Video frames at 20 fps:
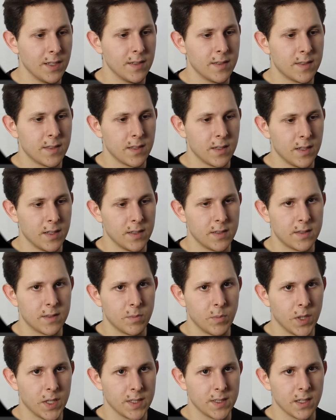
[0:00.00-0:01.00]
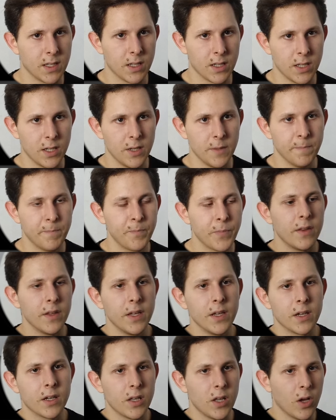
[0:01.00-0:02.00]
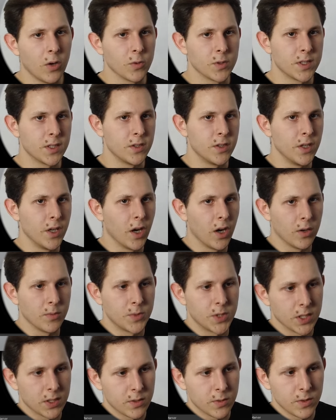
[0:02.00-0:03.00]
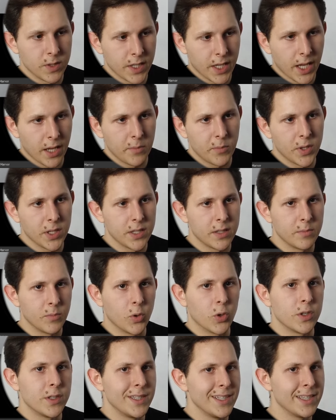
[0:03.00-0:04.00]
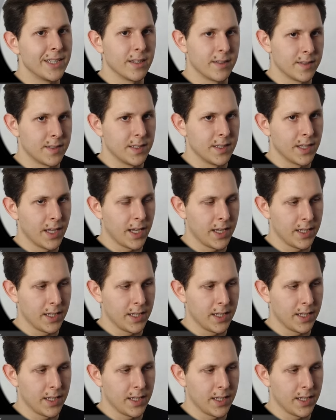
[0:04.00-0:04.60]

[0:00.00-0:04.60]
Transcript: is, it's basically the closer the object to the camera, the more details it